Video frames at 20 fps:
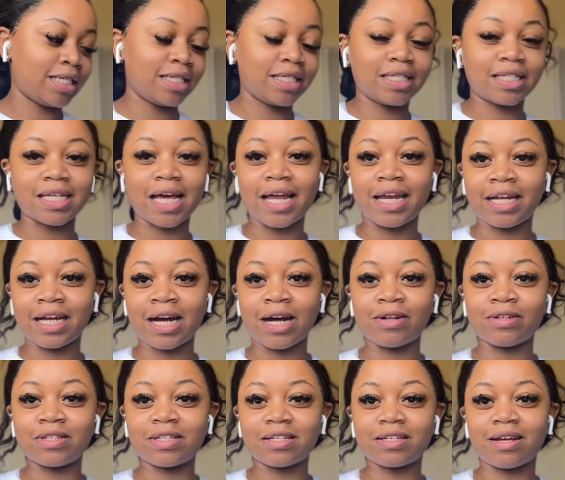signing
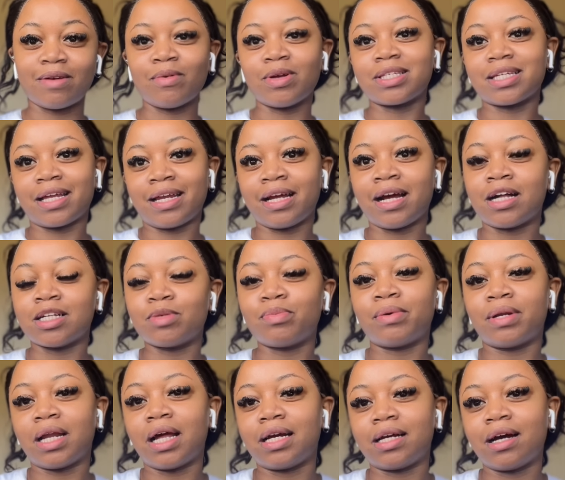out i'm not signing out
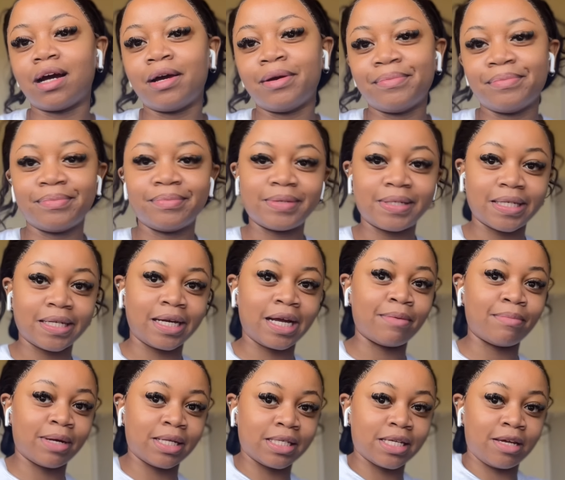but like i'm sitting at
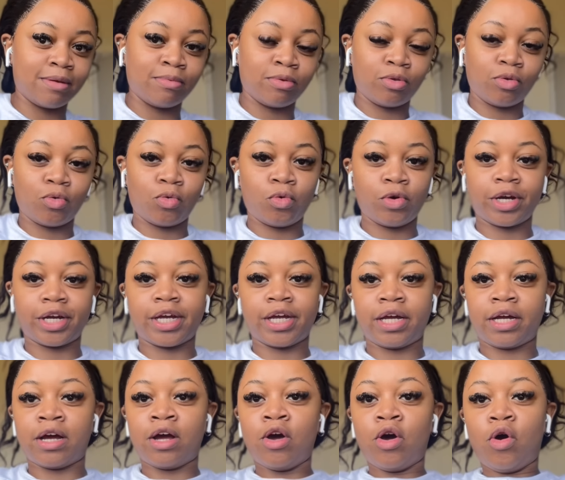my table
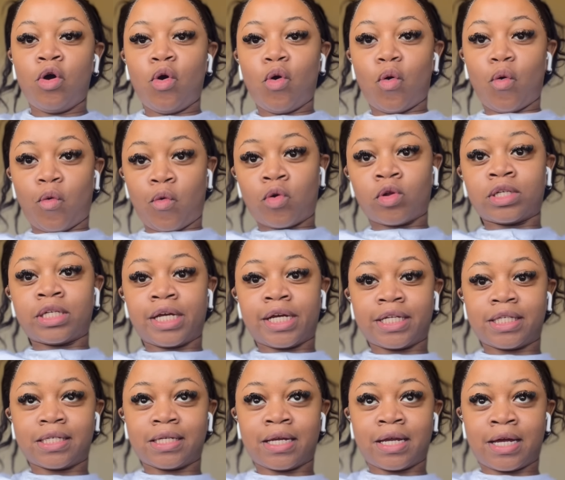working all day
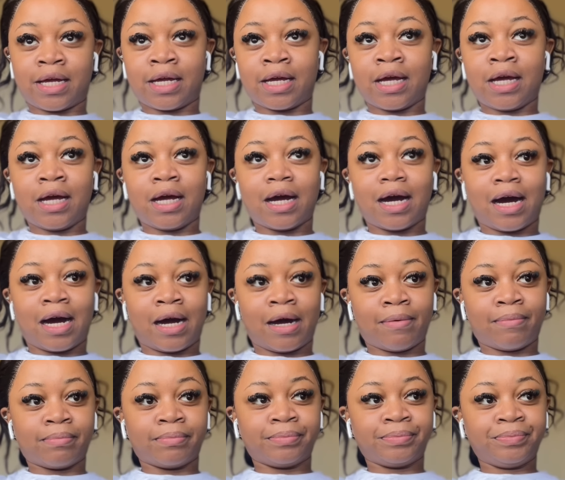today
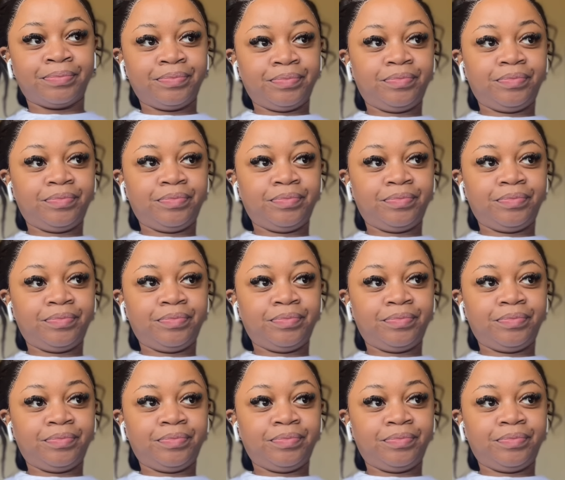um